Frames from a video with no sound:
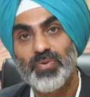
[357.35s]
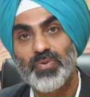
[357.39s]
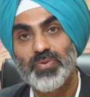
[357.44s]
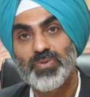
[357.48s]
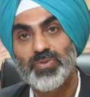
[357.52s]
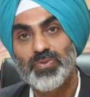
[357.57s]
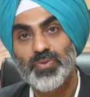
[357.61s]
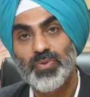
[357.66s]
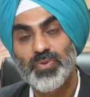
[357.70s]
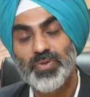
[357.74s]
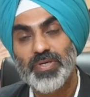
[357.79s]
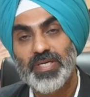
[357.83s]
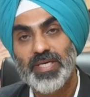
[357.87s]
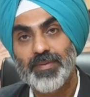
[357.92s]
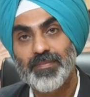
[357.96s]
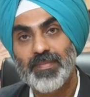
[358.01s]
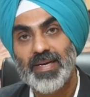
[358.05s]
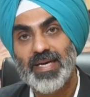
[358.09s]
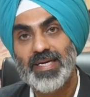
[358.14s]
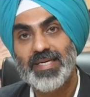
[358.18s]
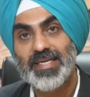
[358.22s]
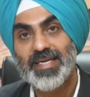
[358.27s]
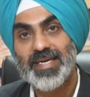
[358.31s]
sodium
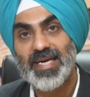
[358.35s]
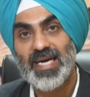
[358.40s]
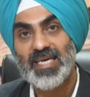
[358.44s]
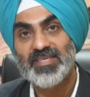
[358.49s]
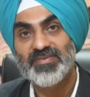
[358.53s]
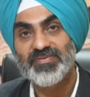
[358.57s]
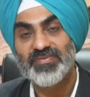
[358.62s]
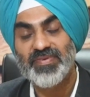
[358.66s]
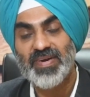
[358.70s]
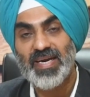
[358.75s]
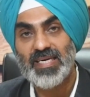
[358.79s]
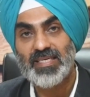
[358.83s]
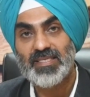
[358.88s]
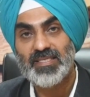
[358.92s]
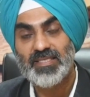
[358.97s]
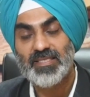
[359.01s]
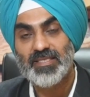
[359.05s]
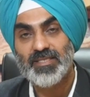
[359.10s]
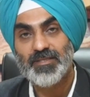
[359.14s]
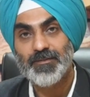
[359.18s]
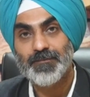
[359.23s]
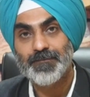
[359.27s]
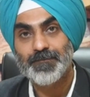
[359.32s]
and trans
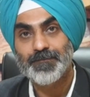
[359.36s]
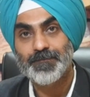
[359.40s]
fats.